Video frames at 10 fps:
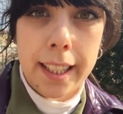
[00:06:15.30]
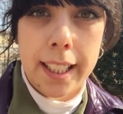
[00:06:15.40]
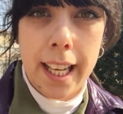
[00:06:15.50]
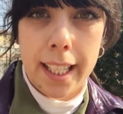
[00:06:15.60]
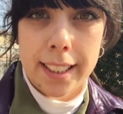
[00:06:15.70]
in
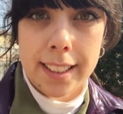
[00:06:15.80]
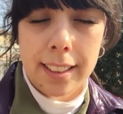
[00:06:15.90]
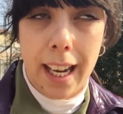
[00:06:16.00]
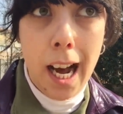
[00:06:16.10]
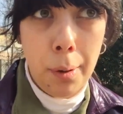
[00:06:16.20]
the
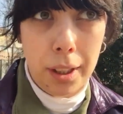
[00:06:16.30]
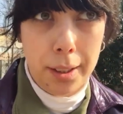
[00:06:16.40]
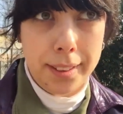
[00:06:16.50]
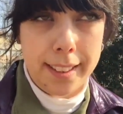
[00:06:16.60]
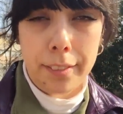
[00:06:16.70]
next hour,
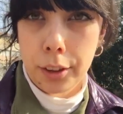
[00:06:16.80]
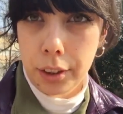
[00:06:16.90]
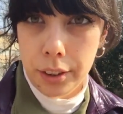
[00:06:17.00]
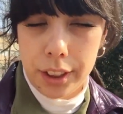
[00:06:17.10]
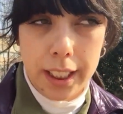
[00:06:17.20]
I would say. I've
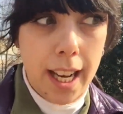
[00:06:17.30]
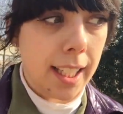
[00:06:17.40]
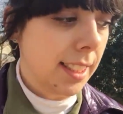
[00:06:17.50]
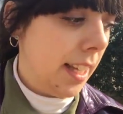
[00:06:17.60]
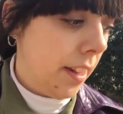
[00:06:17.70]
got Gucci
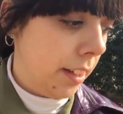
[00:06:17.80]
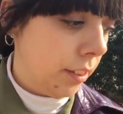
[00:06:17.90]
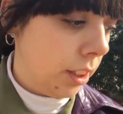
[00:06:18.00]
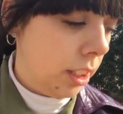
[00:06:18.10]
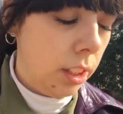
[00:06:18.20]
next, and then
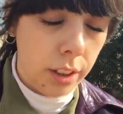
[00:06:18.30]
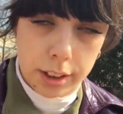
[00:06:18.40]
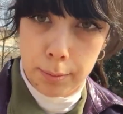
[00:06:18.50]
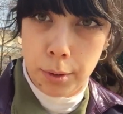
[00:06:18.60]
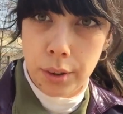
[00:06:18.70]
I've got
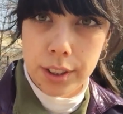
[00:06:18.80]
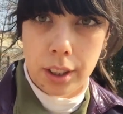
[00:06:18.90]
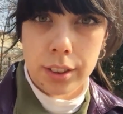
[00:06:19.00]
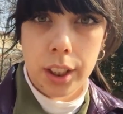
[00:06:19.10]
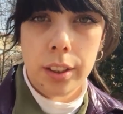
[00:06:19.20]
lots more this
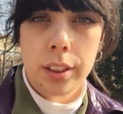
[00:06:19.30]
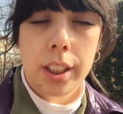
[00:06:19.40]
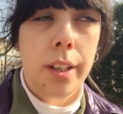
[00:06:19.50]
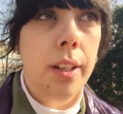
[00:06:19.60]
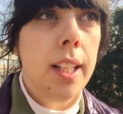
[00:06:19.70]
afternoon.
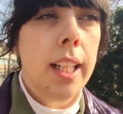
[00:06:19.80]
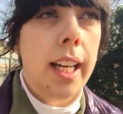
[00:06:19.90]
So